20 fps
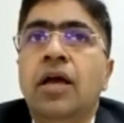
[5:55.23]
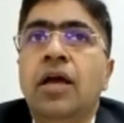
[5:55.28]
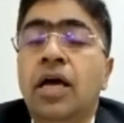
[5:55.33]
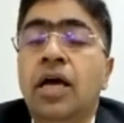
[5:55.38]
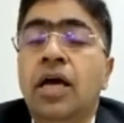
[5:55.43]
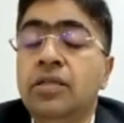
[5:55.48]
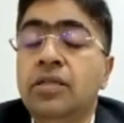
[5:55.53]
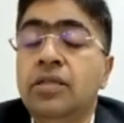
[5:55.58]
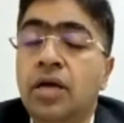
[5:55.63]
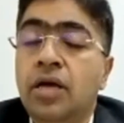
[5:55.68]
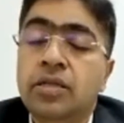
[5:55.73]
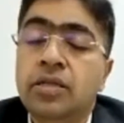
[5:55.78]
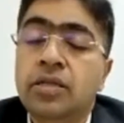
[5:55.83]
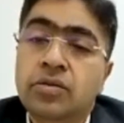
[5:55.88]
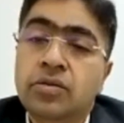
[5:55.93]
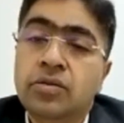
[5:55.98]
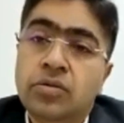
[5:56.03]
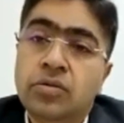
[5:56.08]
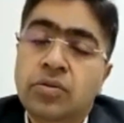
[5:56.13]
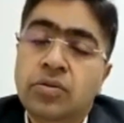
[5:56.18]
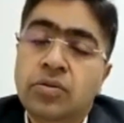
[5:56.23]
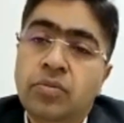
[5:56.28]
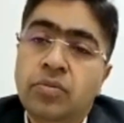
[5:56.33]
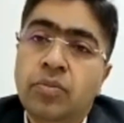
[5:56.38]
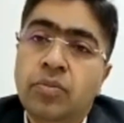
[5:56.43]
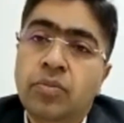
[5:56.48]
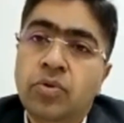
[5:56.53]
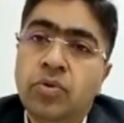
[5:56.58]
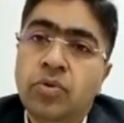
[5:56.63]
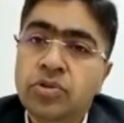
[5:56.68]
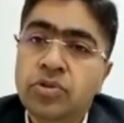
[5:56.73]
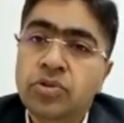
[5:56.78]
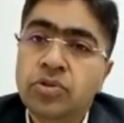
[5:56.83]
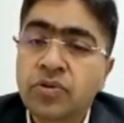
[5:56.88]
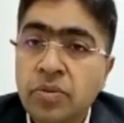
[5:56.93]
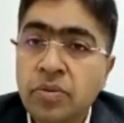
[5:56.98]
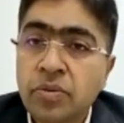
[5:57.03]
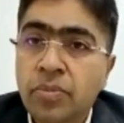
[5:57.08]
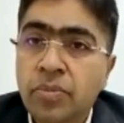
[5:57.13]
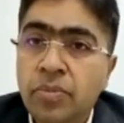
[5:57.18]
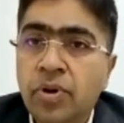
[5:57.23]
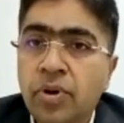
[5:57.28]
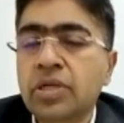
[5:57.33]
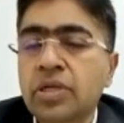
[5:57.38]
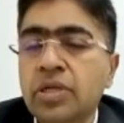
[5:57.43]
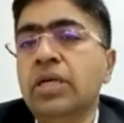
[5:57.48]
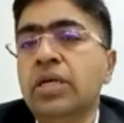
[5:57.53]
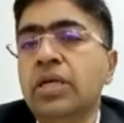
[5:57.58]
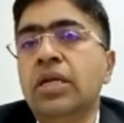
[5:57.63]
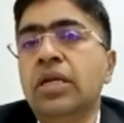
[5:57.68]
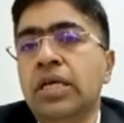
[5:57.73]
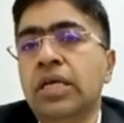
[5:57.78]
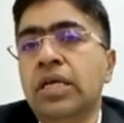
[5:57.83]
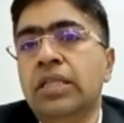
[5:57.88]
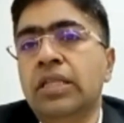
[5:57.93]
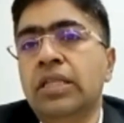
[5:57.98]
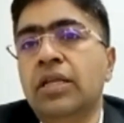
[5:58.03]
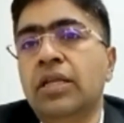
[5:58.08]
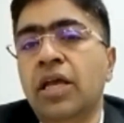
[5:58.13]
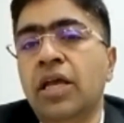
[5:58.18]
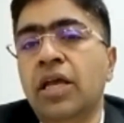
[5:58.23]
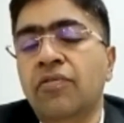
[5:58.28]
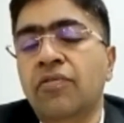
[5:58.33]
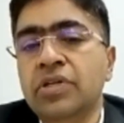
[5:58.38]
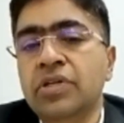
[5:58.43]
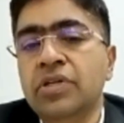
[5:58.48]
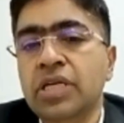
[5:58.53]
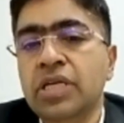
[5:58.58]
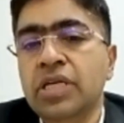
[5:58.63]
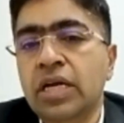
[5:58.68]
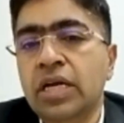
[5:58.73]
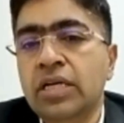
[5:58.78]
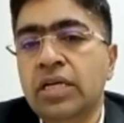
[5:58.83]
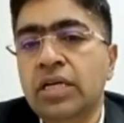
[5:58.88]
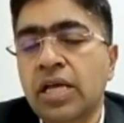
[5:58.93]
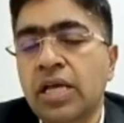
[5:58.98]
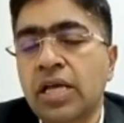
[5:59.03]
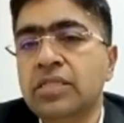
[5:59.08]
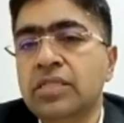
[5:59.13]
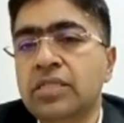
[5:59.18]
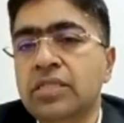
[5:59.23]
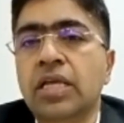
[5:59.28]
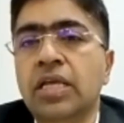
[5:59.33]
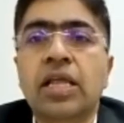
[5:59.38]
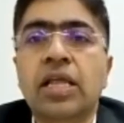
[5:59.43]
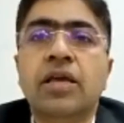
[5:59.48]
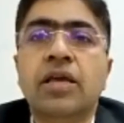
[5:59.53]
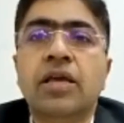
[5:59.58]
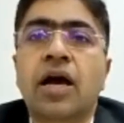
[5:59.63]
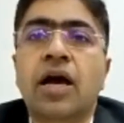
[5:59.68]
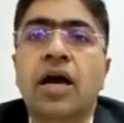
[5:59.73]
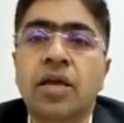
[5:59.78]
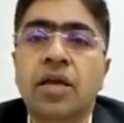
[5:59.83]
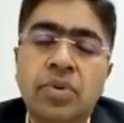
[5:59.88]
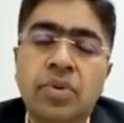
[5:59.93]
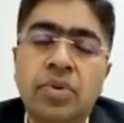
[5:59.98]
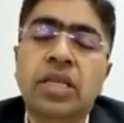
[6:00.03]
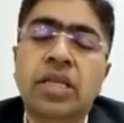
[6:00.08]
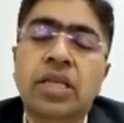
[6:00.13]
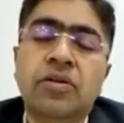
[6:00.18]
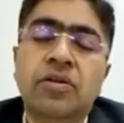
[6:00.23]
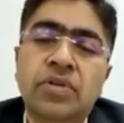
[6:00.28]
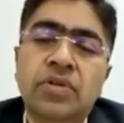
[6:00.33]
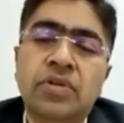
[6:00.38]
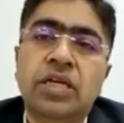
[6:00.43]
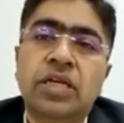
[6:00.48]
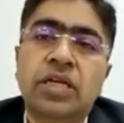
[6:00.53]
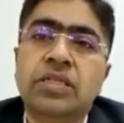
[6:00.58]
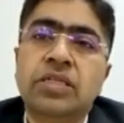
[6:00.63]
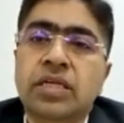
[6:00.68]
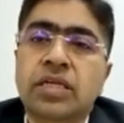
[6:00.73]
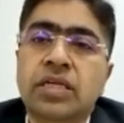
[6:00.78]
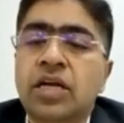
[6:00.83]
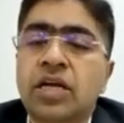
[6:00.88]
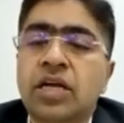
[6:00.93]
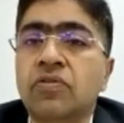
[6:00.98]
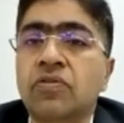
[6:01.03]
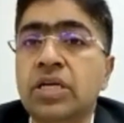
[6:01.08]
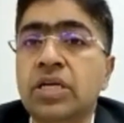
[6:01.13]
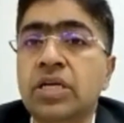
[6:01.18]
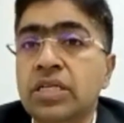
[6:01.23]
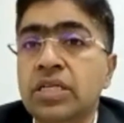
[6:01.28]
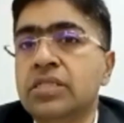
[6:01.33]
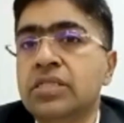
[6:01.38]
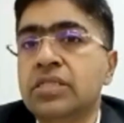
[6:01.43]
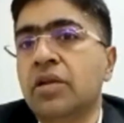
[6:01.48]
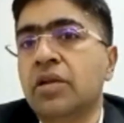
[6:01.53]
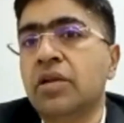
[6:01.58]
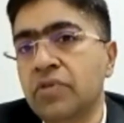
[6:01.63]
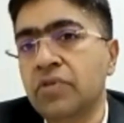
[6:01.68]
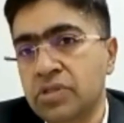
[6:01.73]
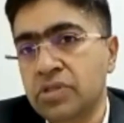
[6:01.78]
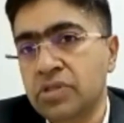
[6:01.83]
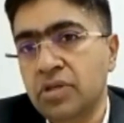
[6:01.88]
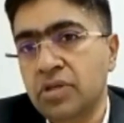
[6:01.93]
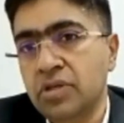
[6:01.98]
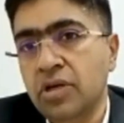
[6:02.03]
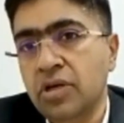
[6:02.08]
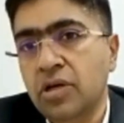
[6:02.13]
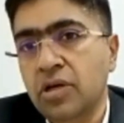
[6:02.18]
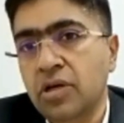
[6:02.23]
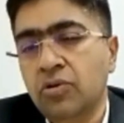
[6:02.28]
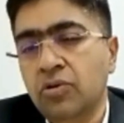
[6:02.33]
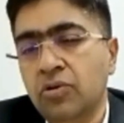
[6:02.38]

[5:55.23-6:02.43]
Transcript: And most importantly, that every single day's delay, I believe that it's a kind of a disservice to